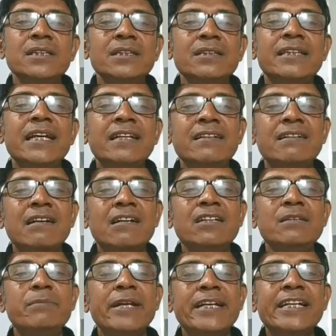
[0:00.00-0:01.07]
then curly
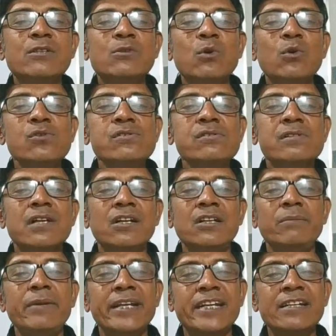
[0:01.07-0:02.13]
bracket close,
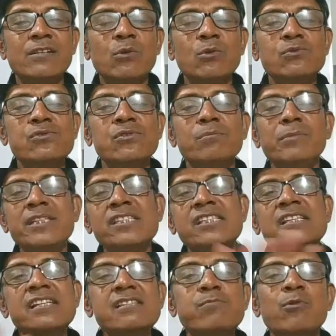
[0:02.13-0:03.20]
means
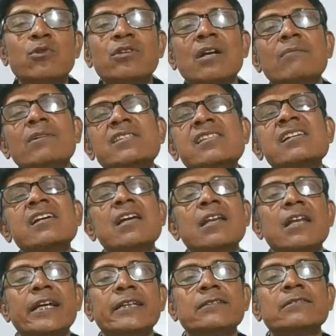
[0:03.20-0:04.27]
this program a single line.